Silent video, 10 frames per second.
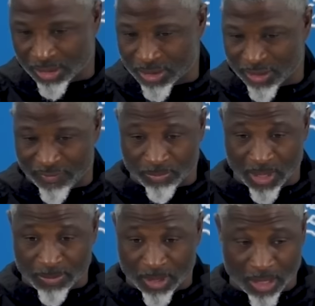listen, if he
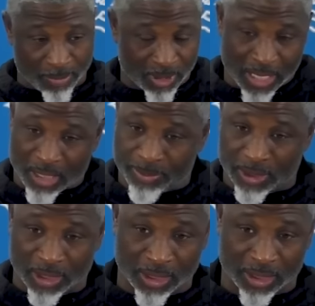beat me, I'm going to line up
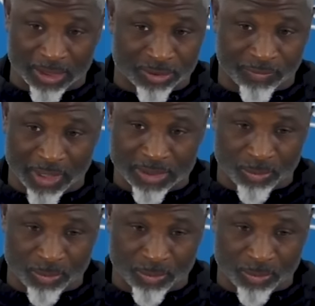again, get in his face,